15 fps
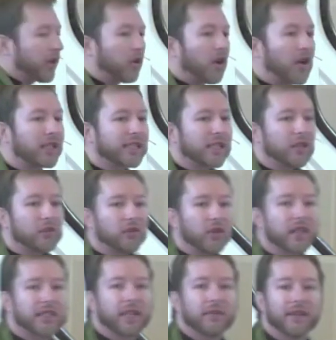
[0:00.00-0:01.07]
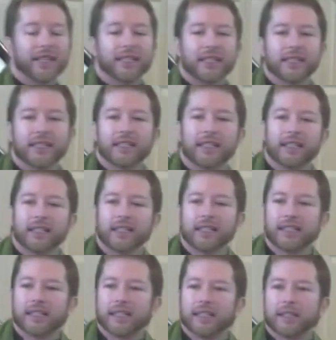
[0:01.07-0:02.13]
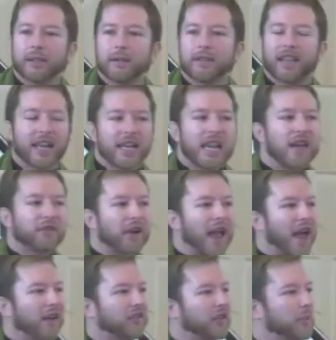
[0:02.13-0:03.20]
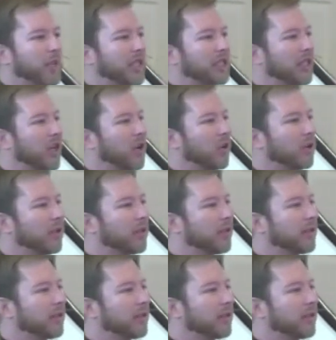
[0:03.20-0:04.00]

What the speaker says: by the cross in the front of it that I never have to be alone.